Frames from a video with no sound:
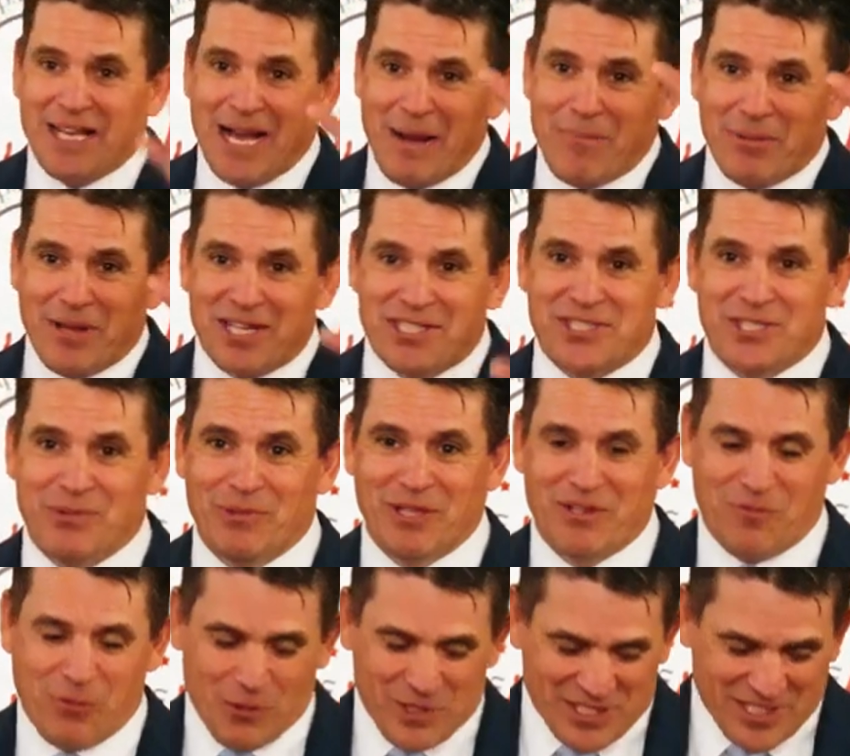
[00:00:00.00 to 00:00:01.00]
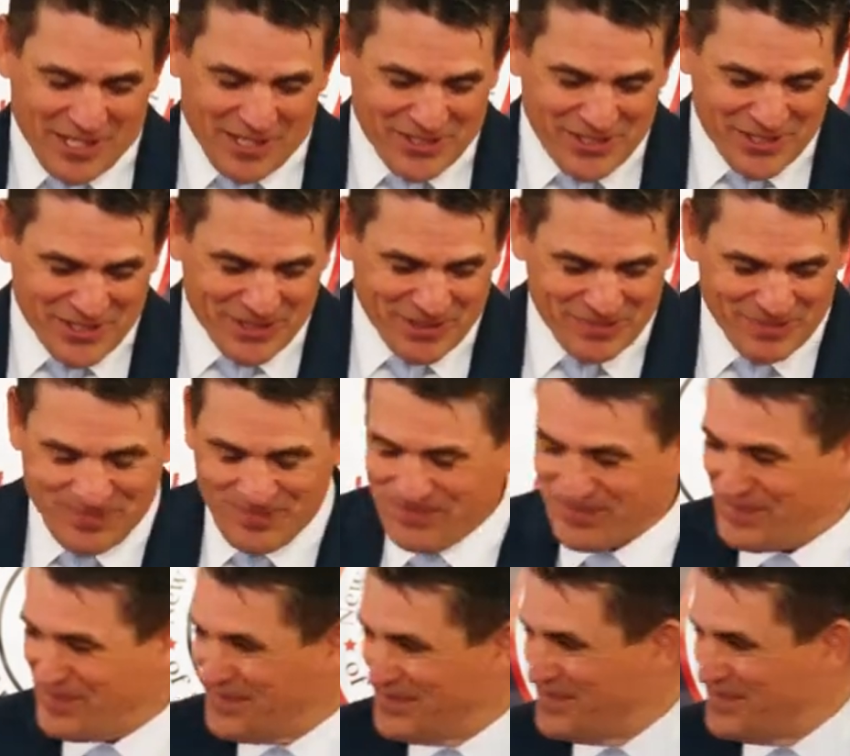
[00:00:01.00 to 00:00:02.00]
God bless you. We look forward to talking to you soon.